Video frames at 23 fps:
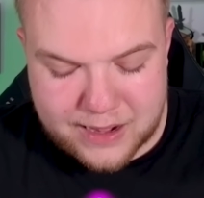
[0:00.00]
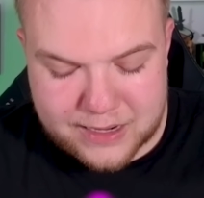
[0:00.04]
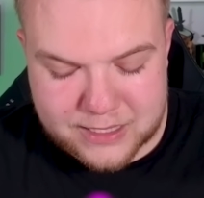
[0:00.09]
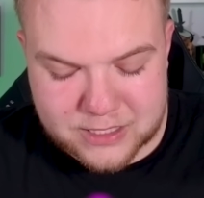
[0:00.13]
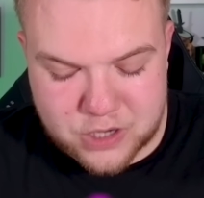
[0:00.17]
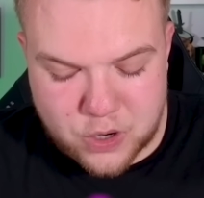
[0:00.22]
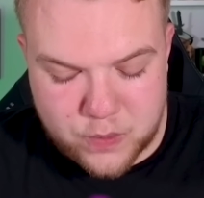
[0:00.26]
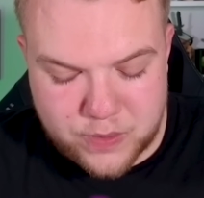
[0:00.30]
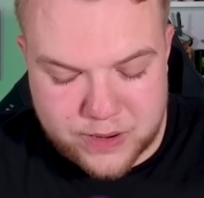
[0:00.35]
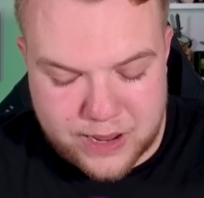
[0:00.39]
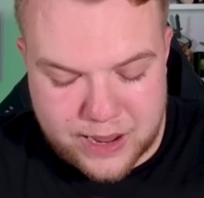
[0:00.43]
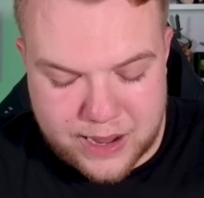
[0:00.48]

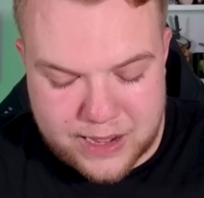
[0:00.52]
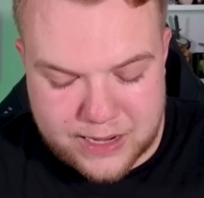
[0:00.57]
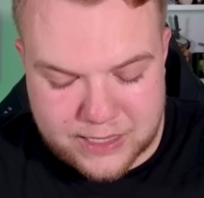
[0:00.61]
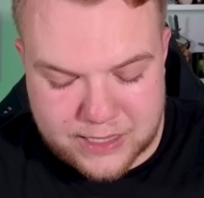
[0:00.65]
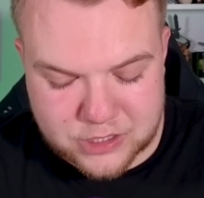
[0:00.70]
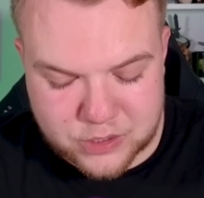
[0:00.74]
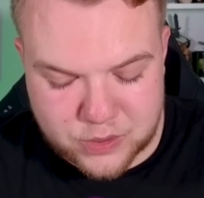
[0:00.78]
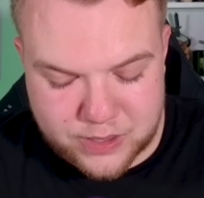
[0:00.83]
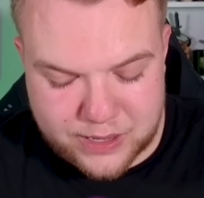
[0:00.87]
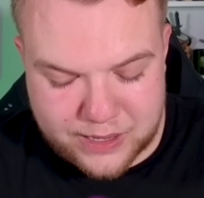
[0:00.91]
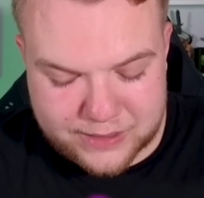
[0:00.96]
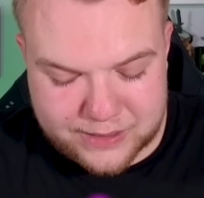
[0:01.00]
Let's go with the
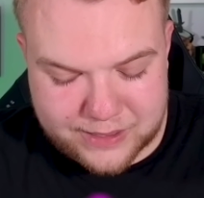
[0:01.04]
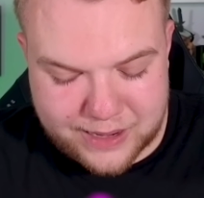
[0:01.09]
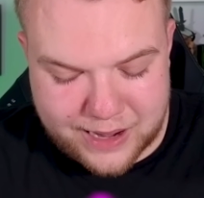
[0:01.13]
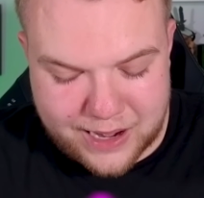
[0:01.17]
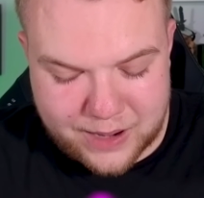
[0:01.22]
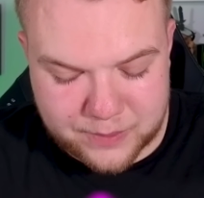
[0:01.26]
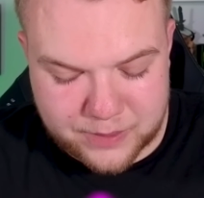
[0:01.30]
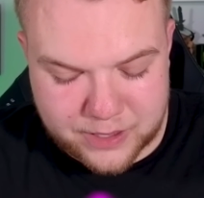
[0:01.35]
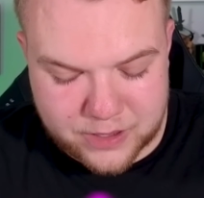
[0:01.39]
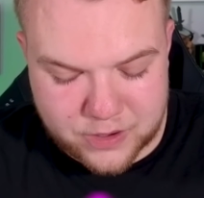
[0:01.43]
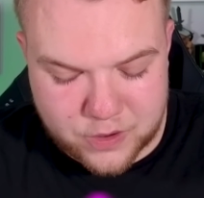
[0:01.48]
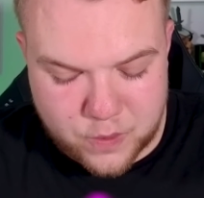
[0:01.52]
elixir collector,
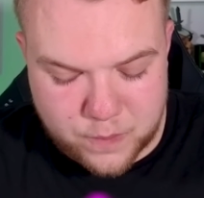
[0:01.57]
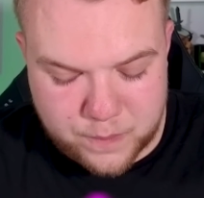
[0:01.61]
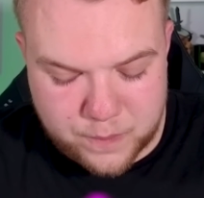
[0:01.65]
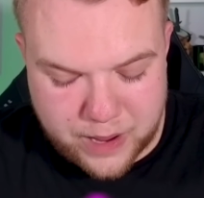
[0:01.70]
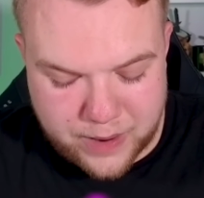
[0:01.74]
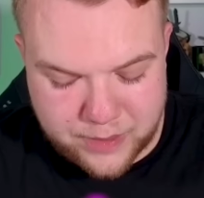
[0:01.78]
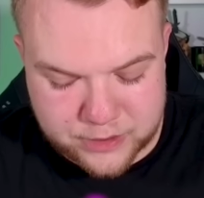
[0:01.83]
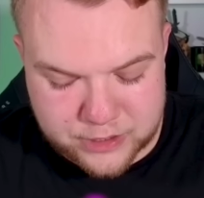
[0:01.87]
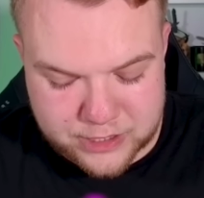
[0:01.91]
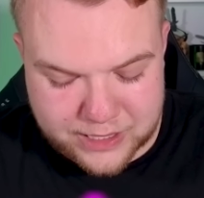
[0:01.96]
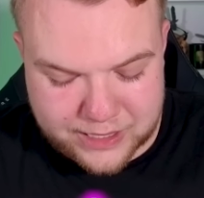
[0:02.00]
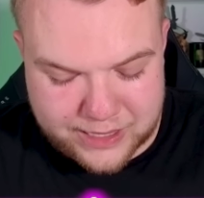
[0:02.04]
and I'm gonna go
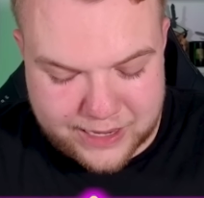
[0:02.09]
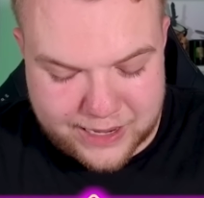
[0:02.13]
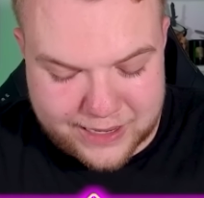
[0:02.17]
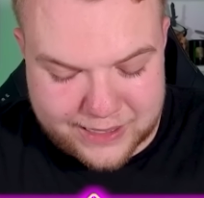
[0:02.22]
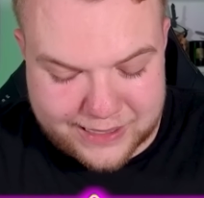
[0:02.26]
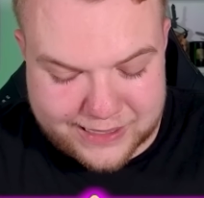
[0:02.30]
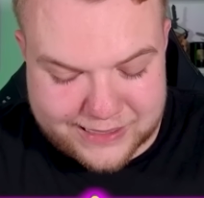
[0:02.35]
baby dragon here.